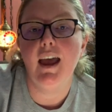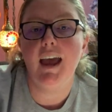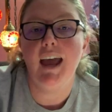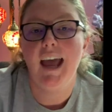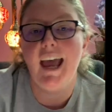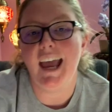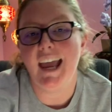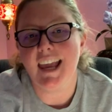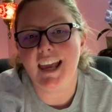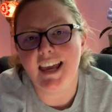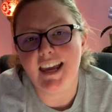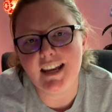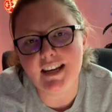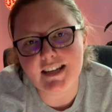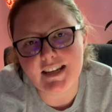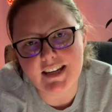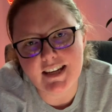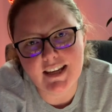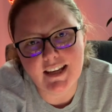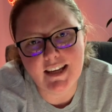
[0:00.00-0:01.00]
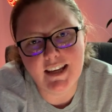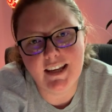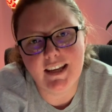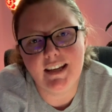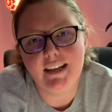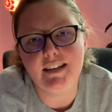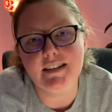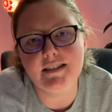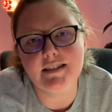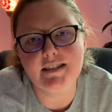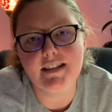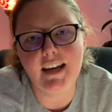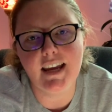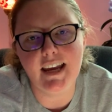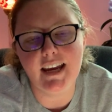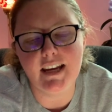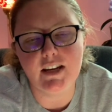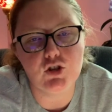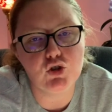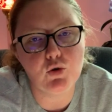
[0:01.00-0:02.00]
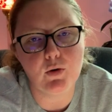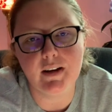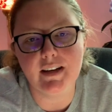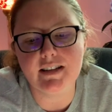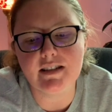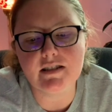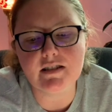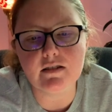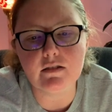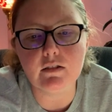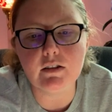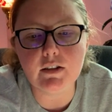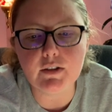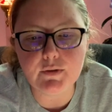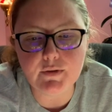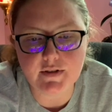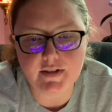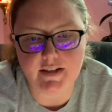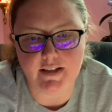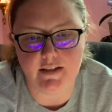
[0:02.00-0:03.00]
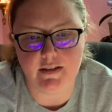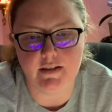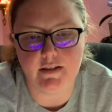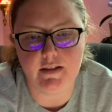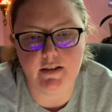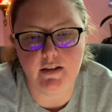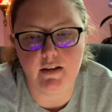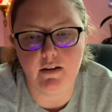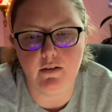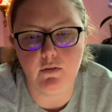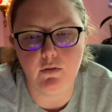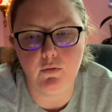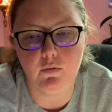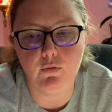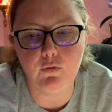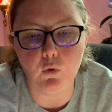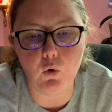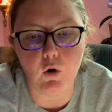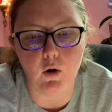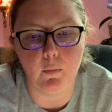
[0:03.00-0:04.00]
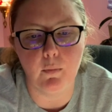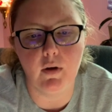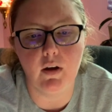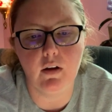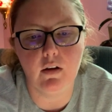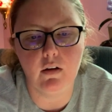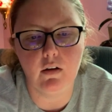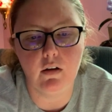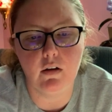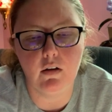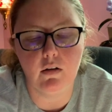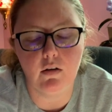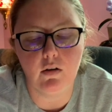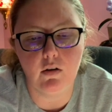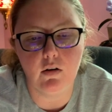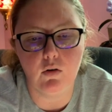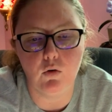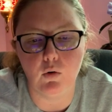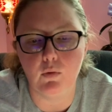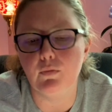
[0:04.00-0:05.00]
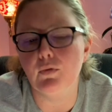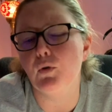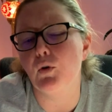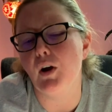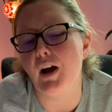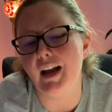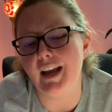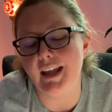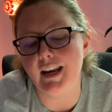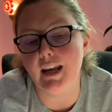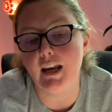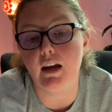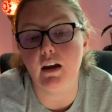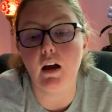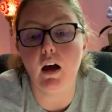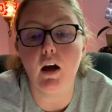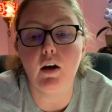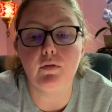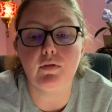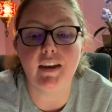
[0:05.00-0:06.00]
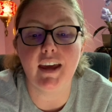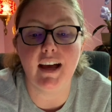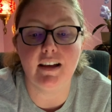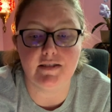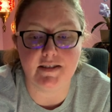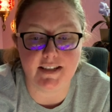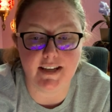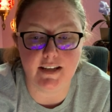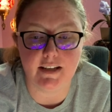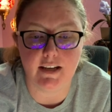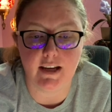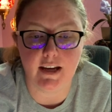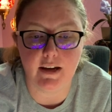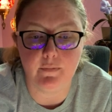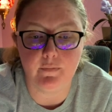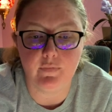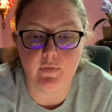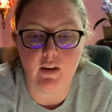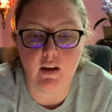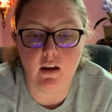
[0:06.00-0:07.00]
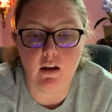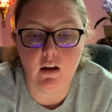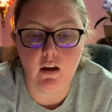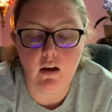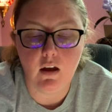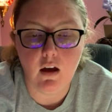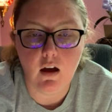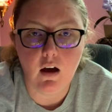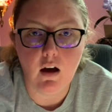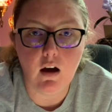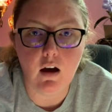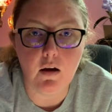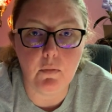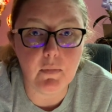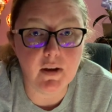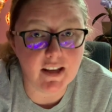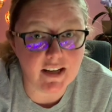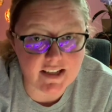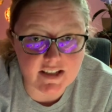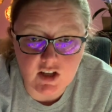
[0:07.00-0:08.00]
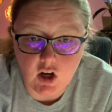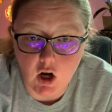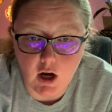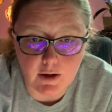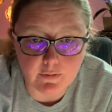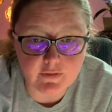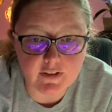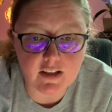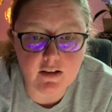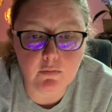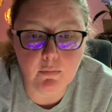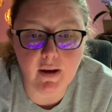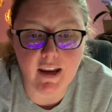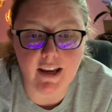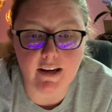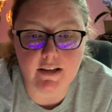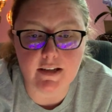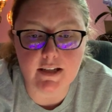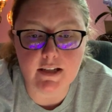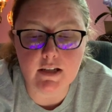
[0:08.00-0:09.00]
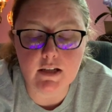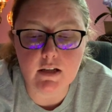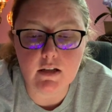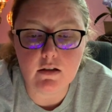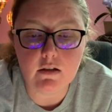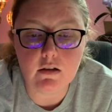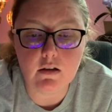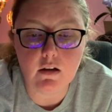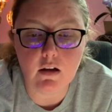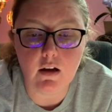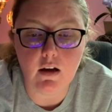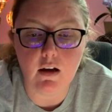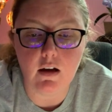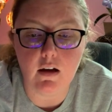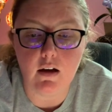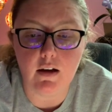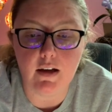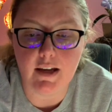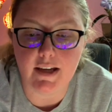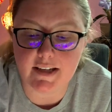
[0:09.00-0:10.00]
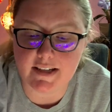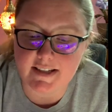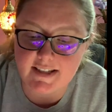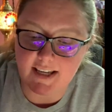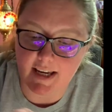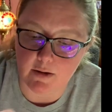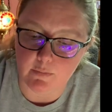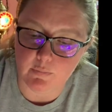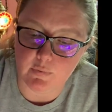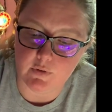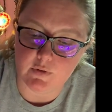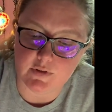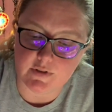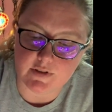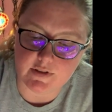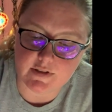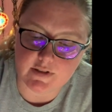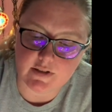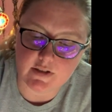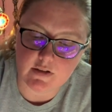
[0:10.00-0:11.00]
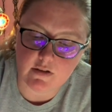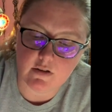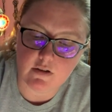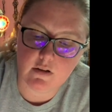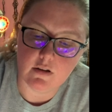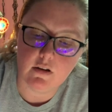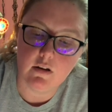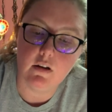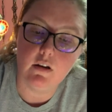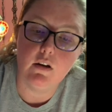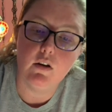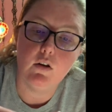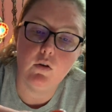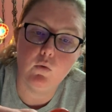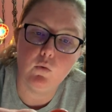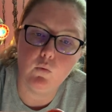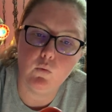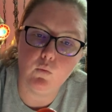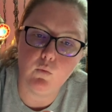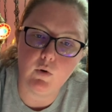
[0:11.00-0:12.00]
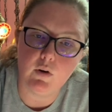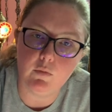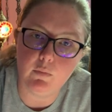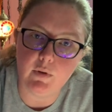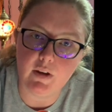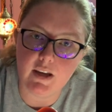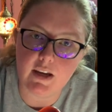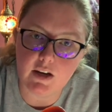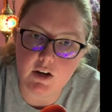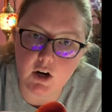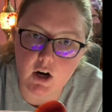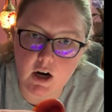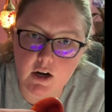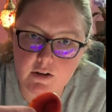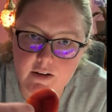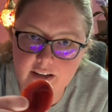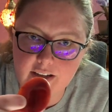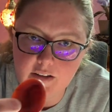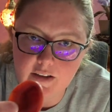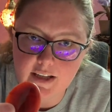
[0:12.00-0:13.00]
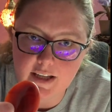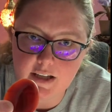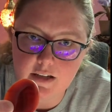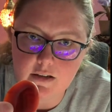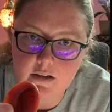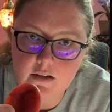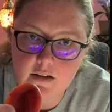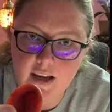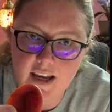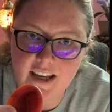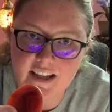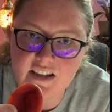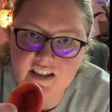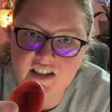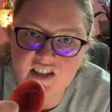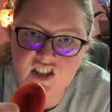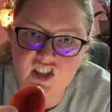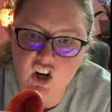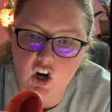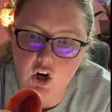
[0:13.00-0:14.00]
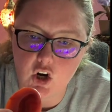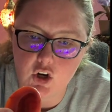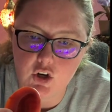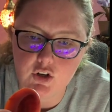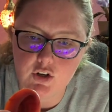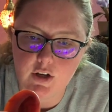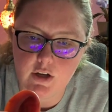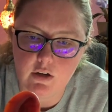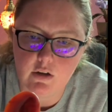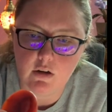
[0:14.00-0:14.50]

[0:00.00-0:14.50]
Agate is a translucent form or variety of chalcedony. It is often banded. Examples would be carnelian and sard.